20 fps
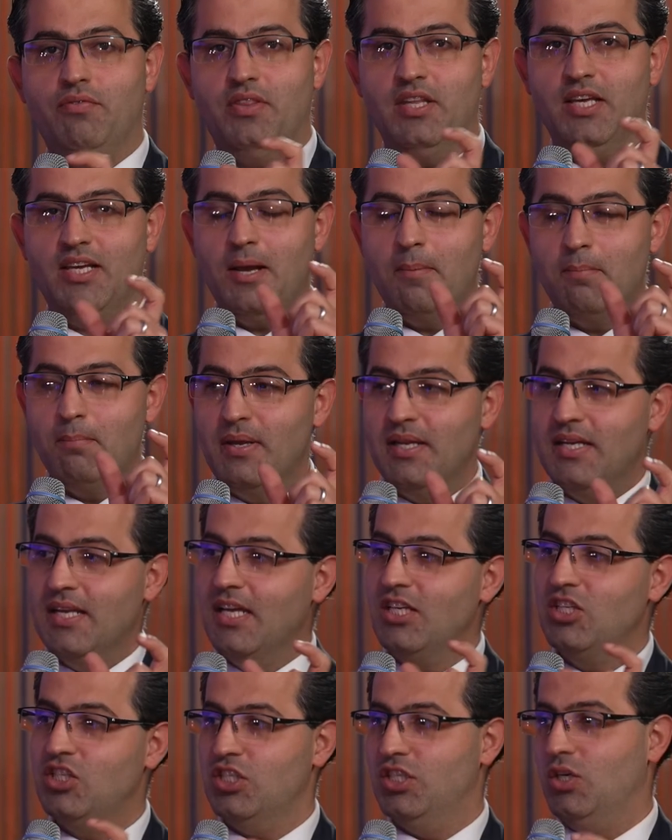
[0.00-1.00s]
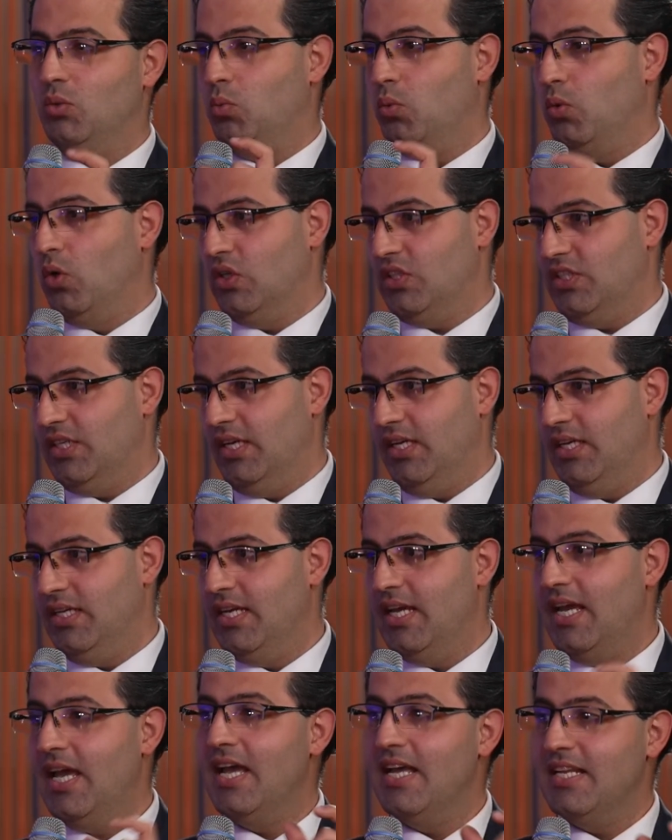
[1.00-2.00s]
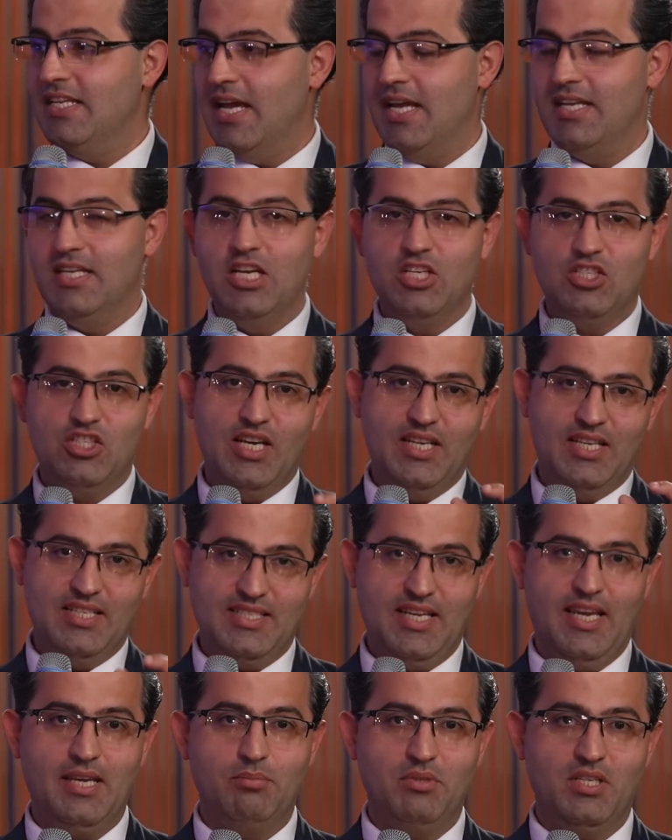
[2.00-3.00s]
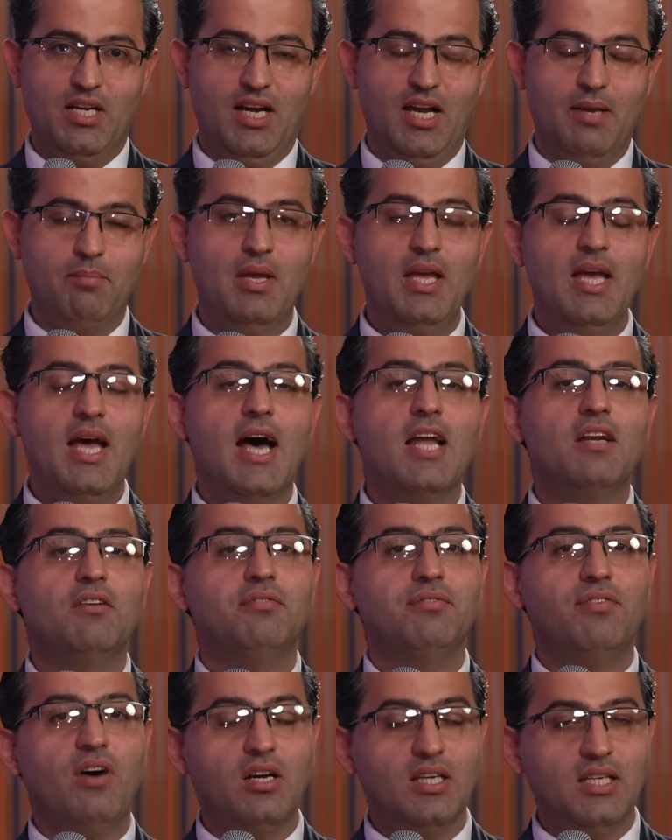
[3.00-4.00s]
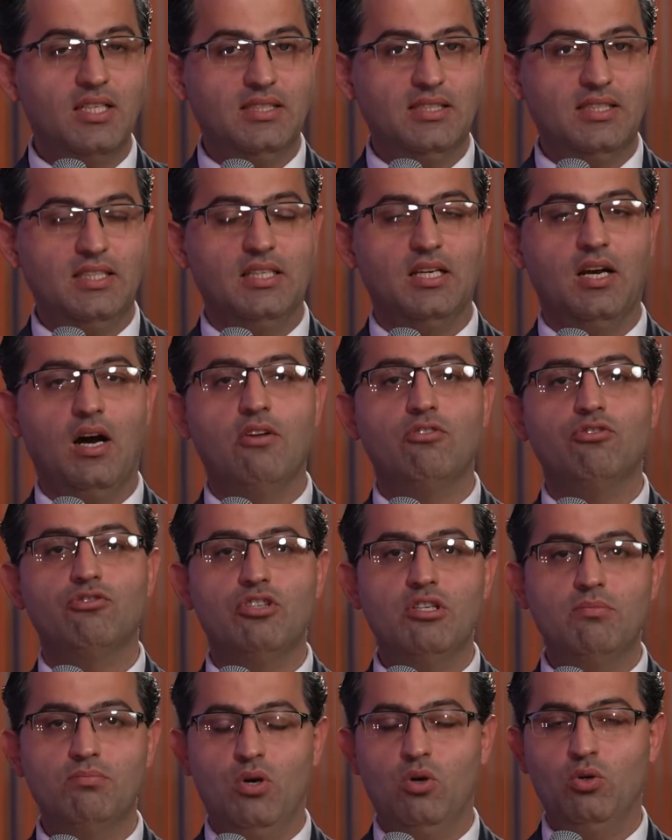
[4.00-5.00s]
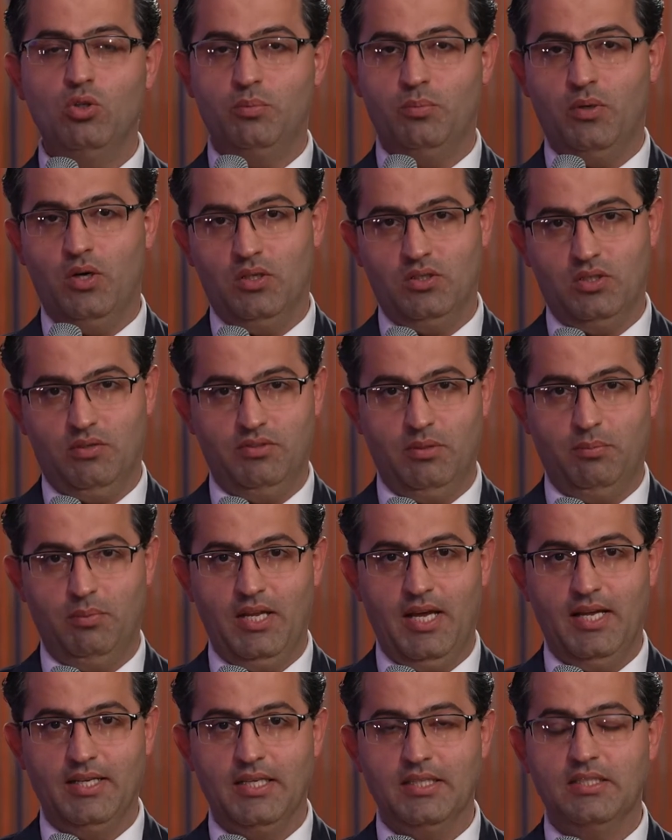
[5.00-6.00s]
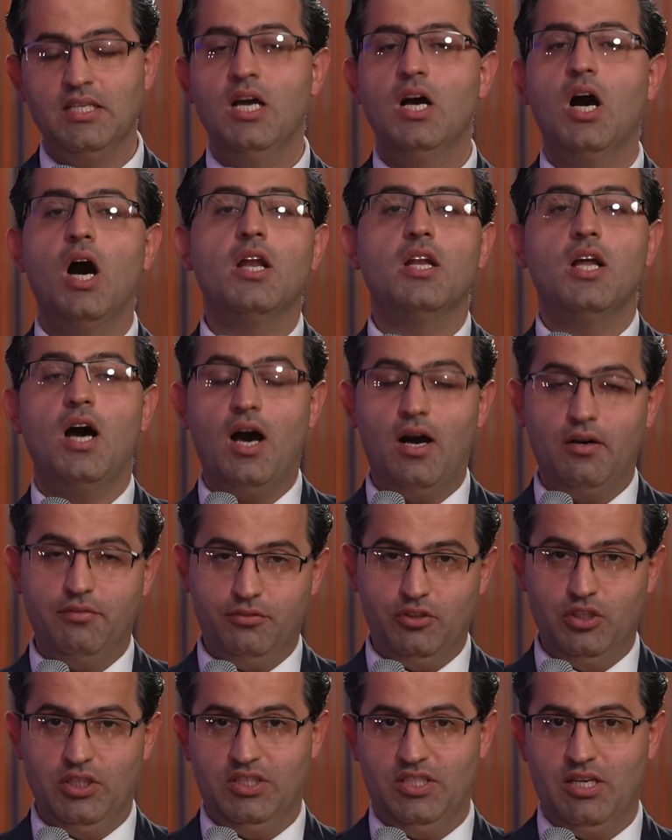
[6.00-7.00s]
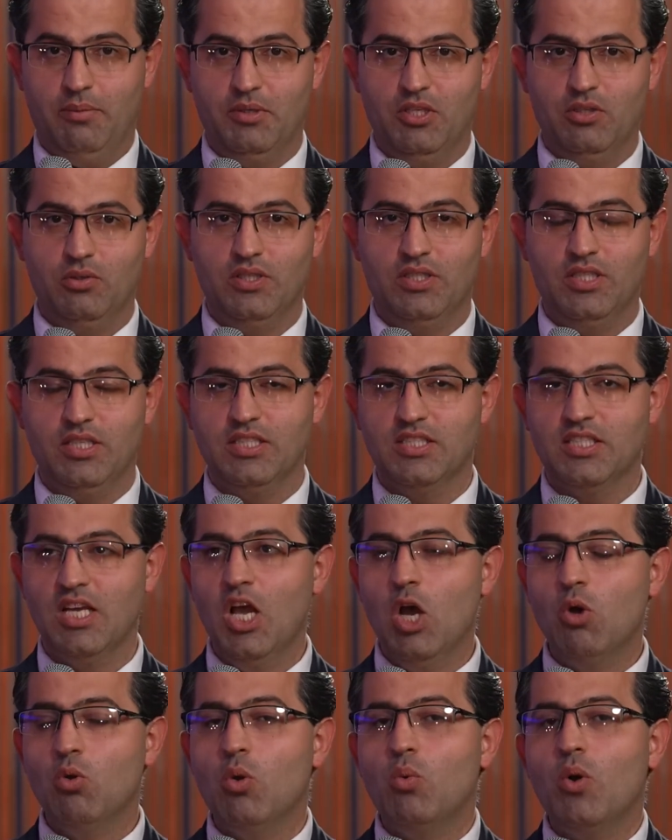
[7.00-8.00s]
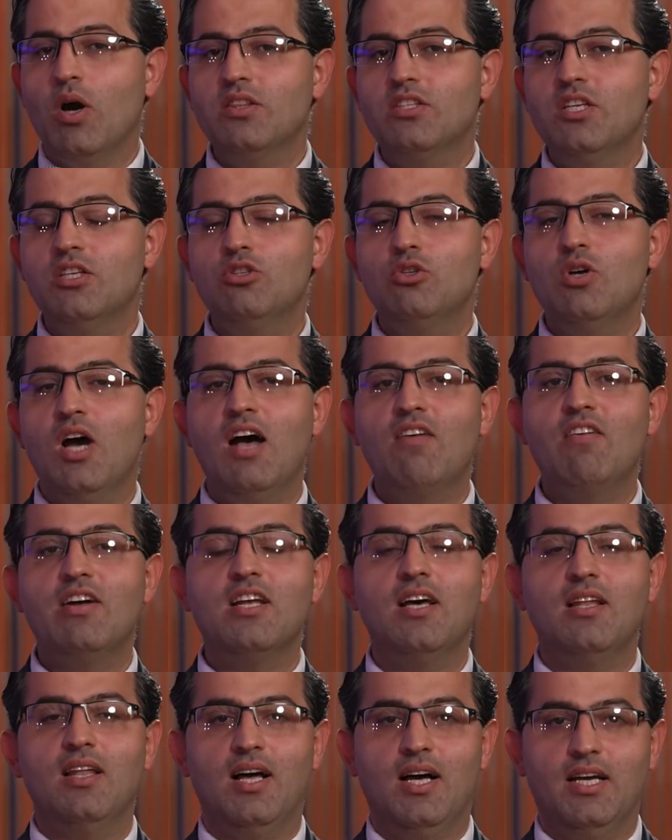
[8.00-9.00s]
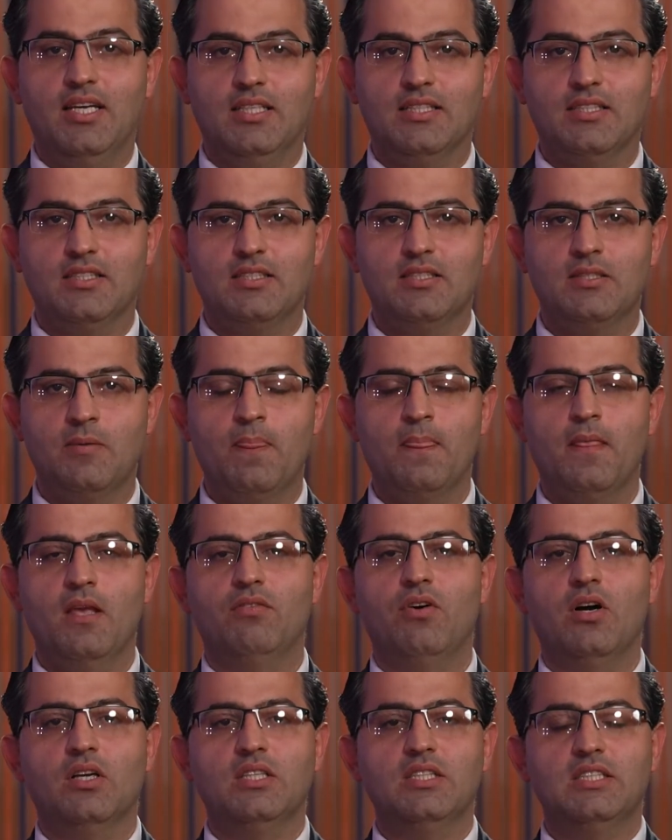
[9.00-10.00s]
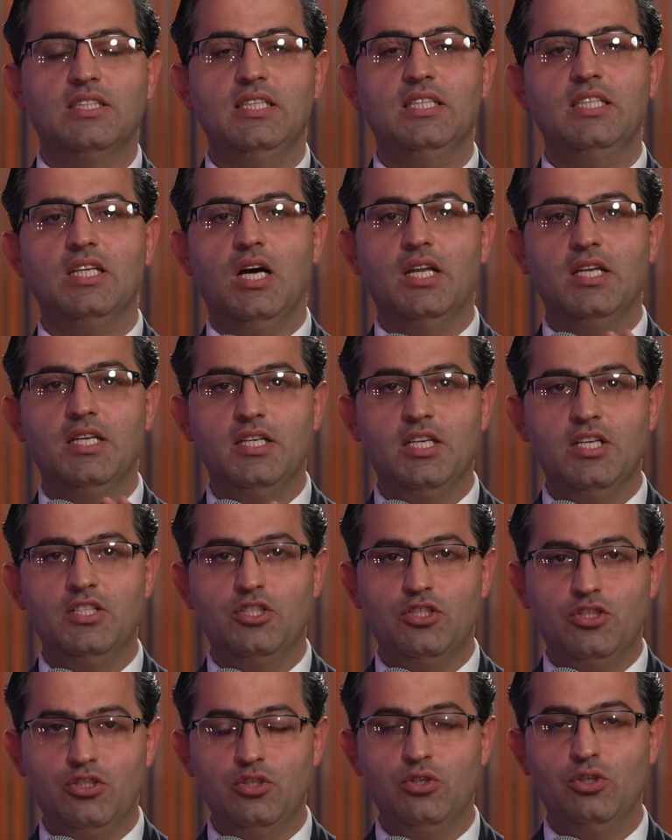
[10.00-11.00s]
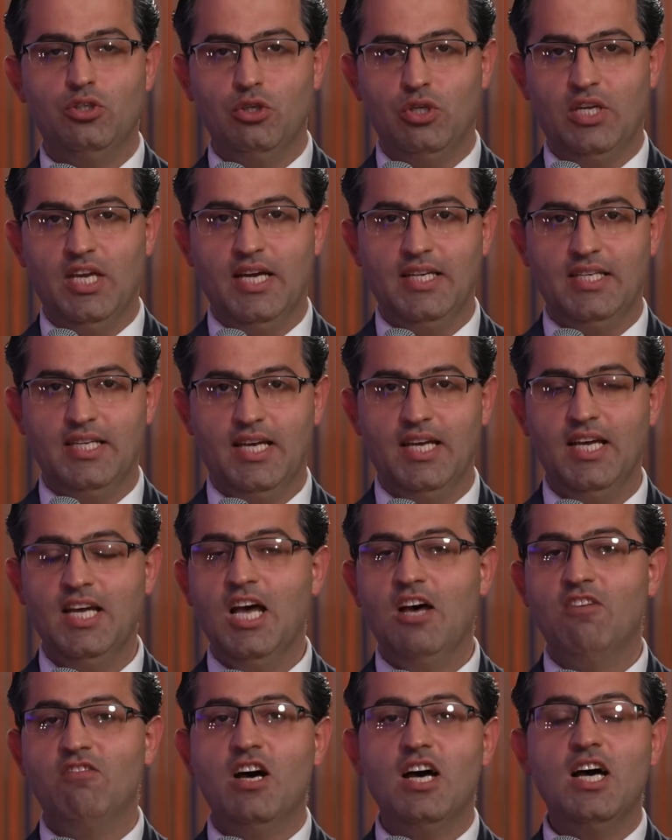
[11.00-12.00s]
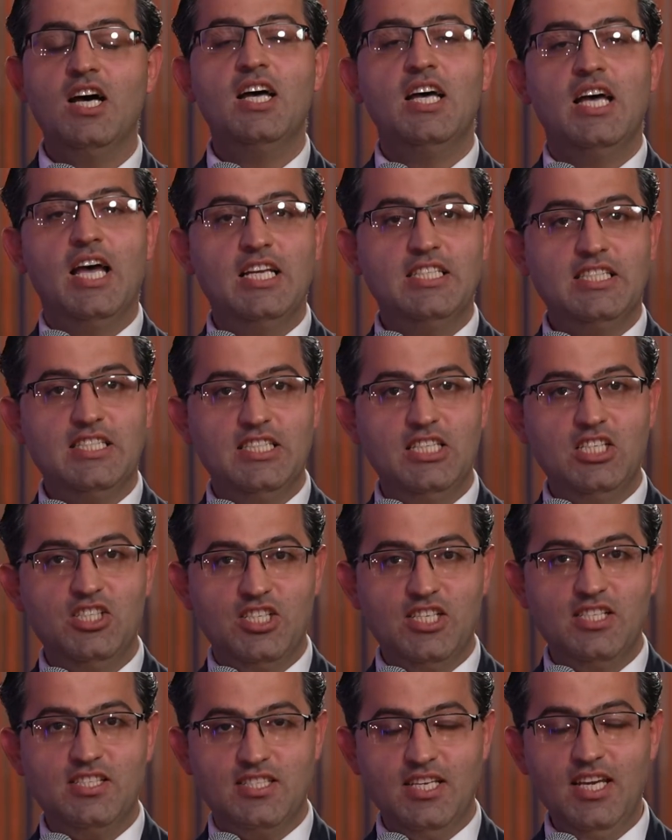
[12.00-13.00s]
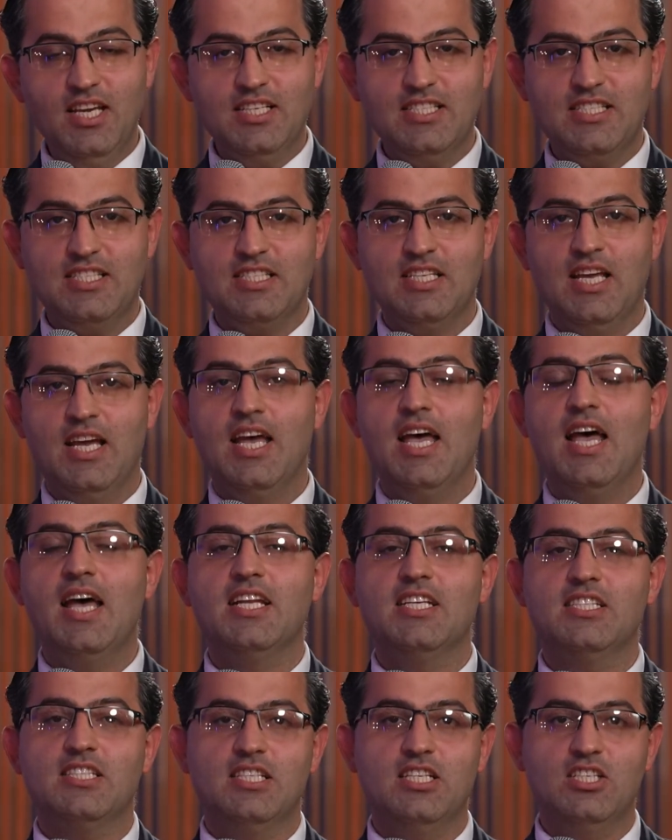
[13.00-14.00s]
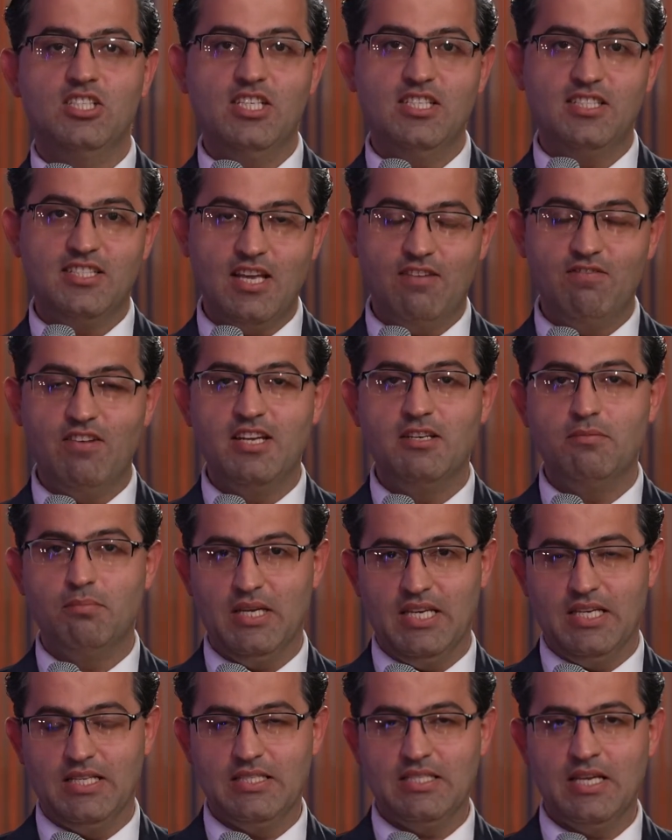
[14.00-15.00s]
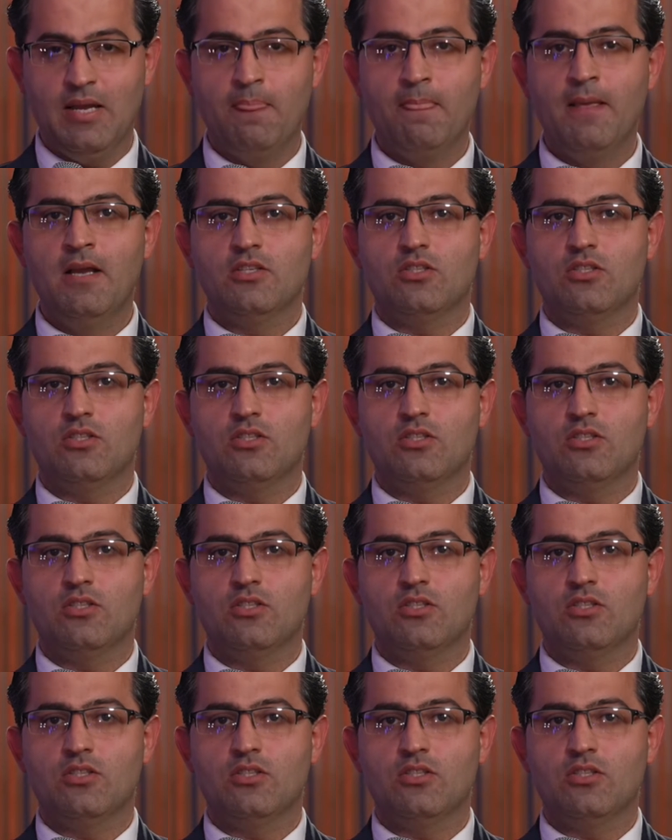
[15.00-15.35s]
of the combination of water and energy at the same time, and focusing on remote part of the planet, on off-grid communities. We wanted to have an alliance focusing on these two together, where SDG 6 and SDG 7 meet.